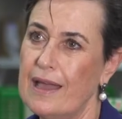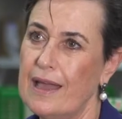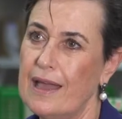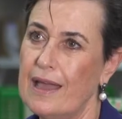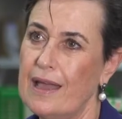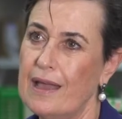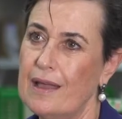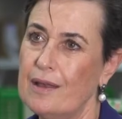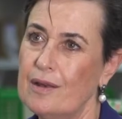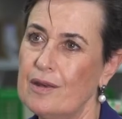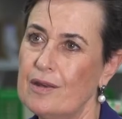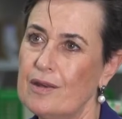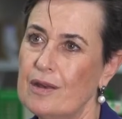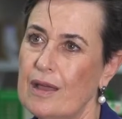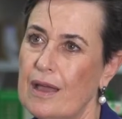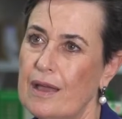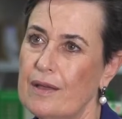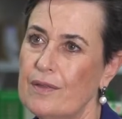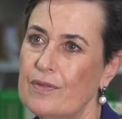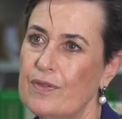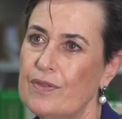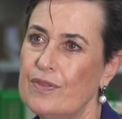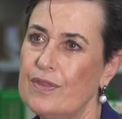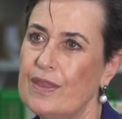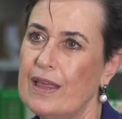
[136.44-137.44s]
and
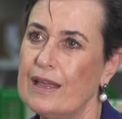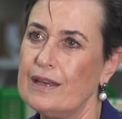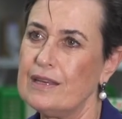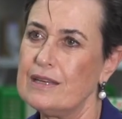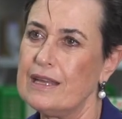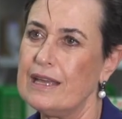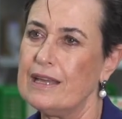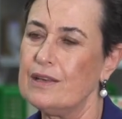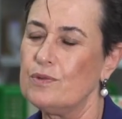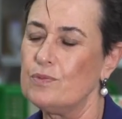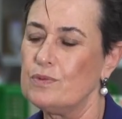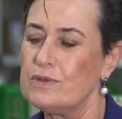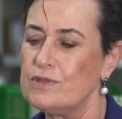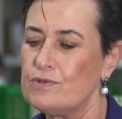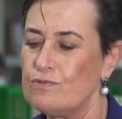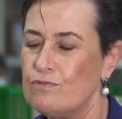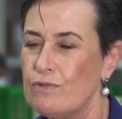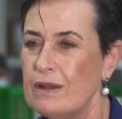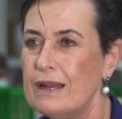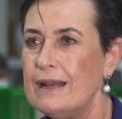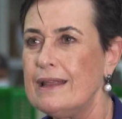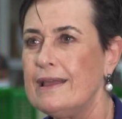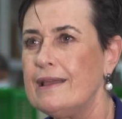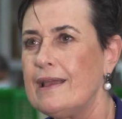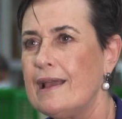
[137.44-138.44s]
that it was
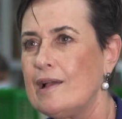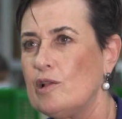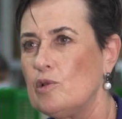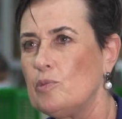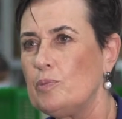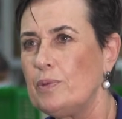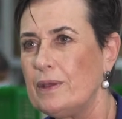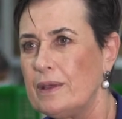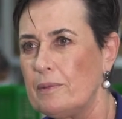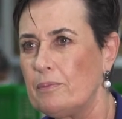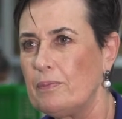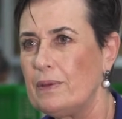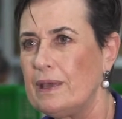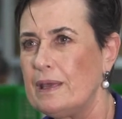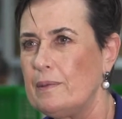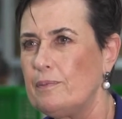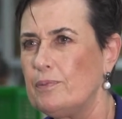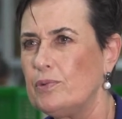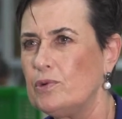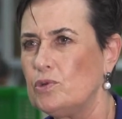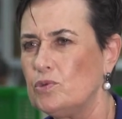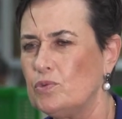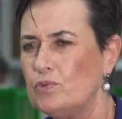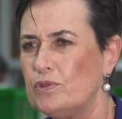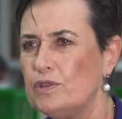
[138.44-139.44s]
really helping
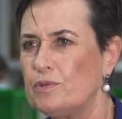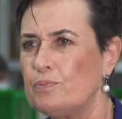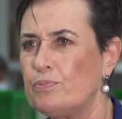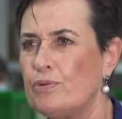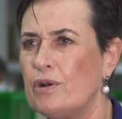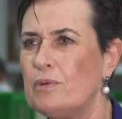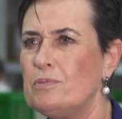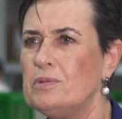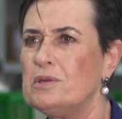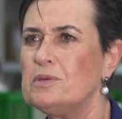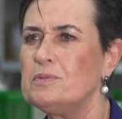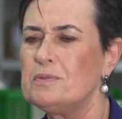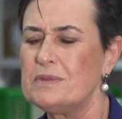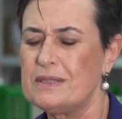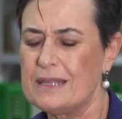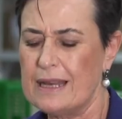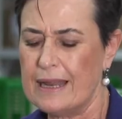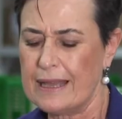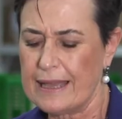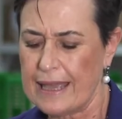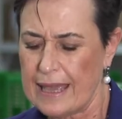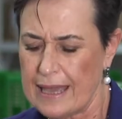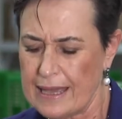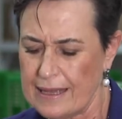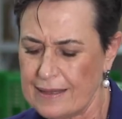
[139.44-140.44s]
people with problems
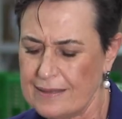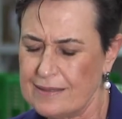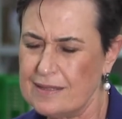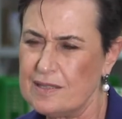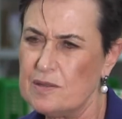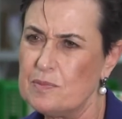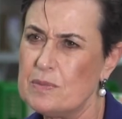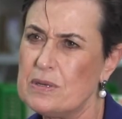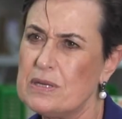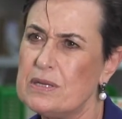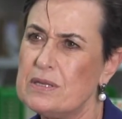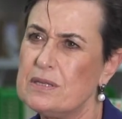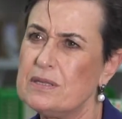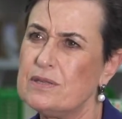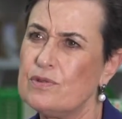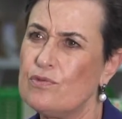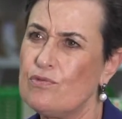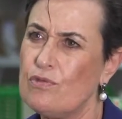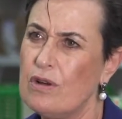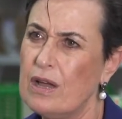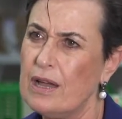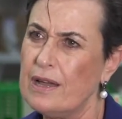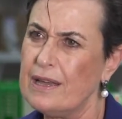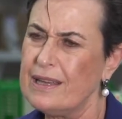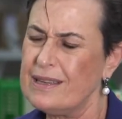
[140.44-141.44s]
like eczema,
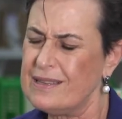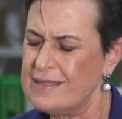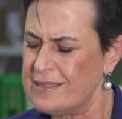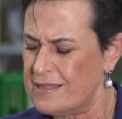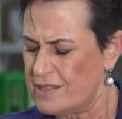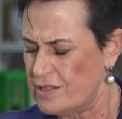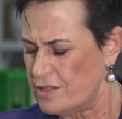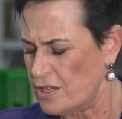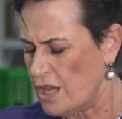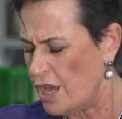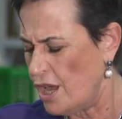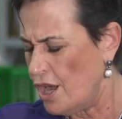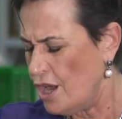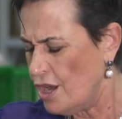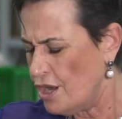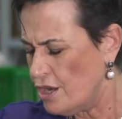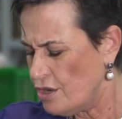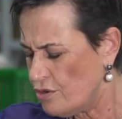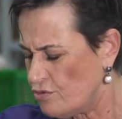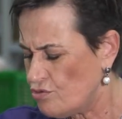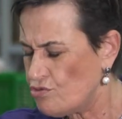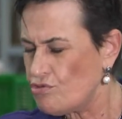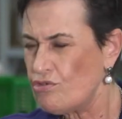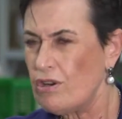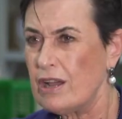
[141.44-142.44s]
psoriasis,
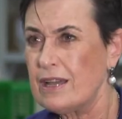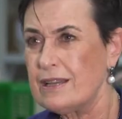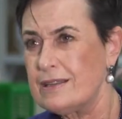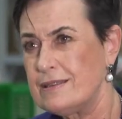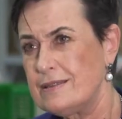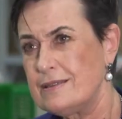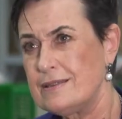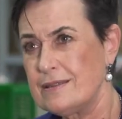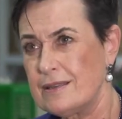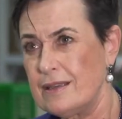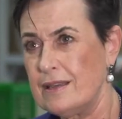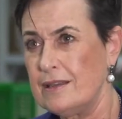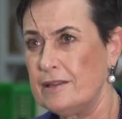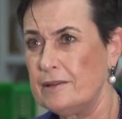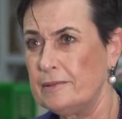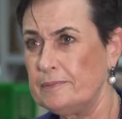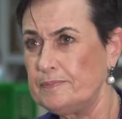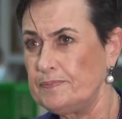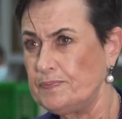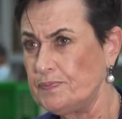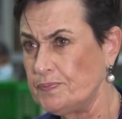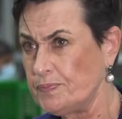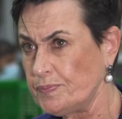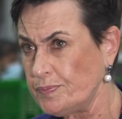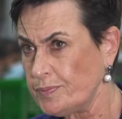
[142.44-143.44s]
dry skin.